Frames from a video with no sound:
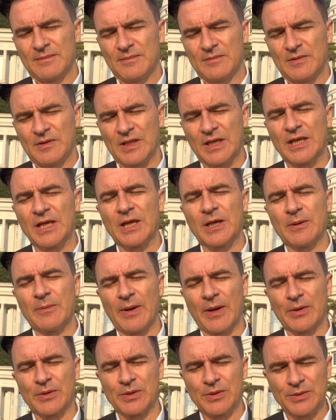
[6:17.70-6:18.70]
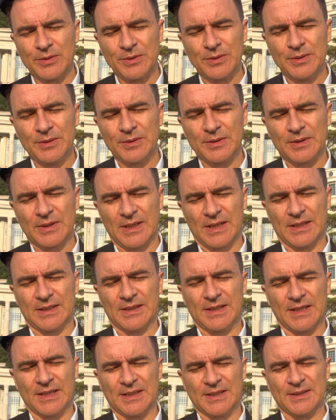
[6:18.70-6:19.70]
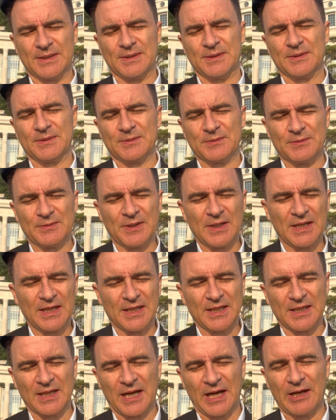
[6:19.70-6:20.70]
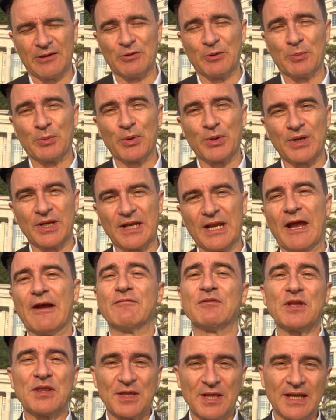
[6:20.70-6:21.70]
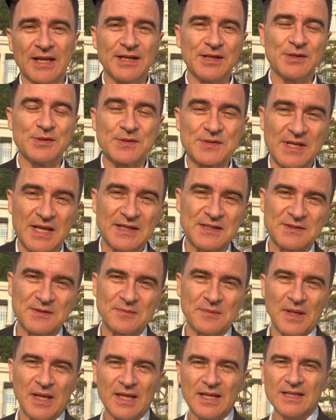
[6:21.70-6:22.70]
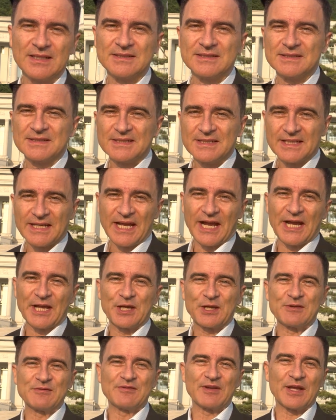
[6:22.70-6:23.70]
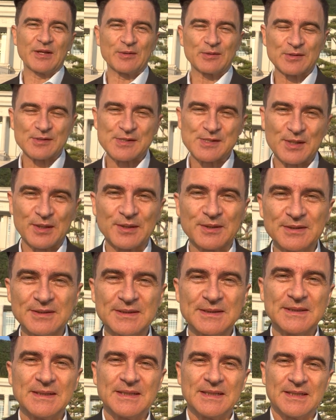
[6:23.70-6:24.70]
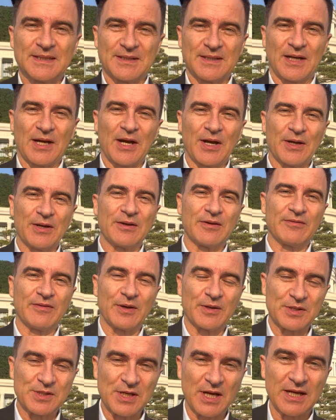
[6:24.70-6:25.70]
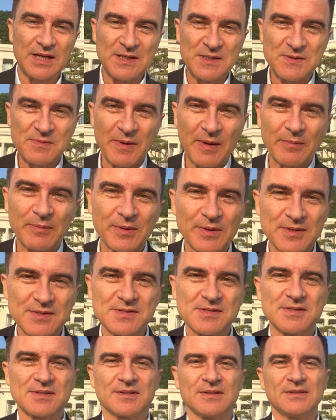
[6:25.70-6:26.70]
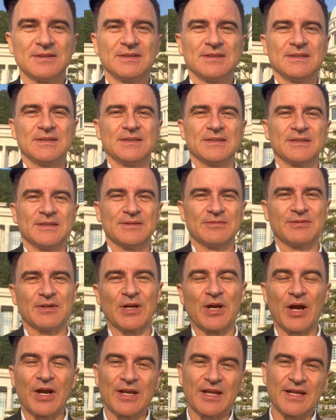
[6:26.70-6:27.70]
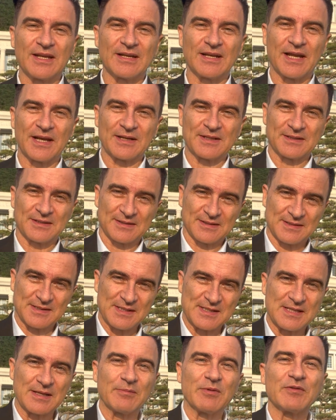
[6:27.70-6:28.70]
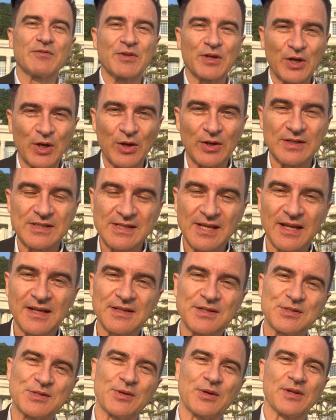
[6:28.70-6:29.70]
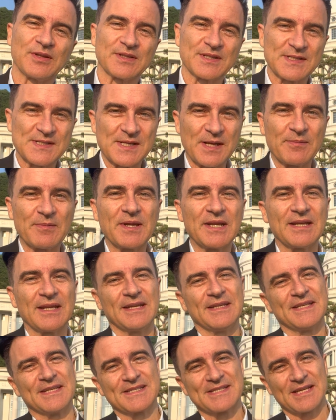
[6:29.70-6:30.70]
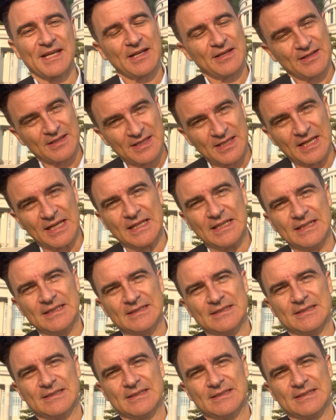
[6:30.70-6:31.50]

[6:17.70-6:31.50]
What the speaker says: Thinking about you, and then really I reported everything you sent to me. I conveyed also the heart of our Chinese members regarding like some of the content during the summit and this kind of thing.